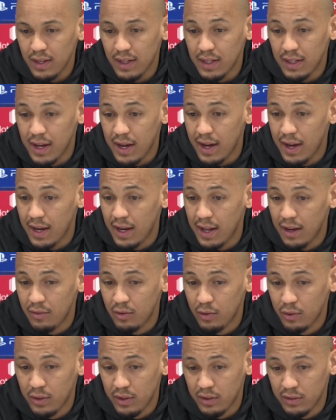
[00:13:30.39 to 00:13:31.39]
in a high
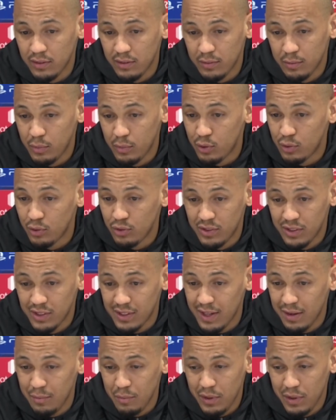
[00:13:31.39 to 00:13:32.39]
level, and because he
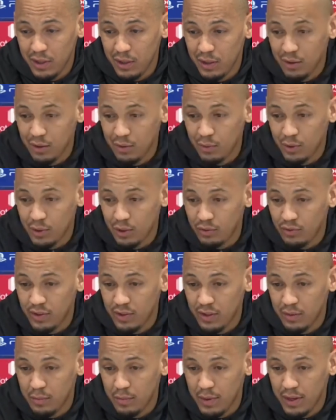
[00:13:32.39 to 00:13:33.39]
can be one of
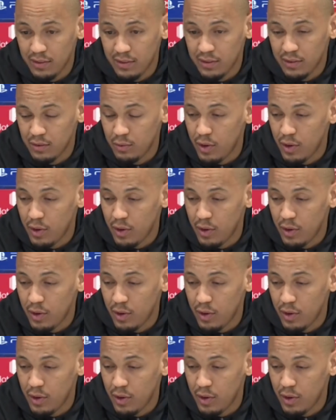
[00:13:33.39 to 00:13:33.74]
the best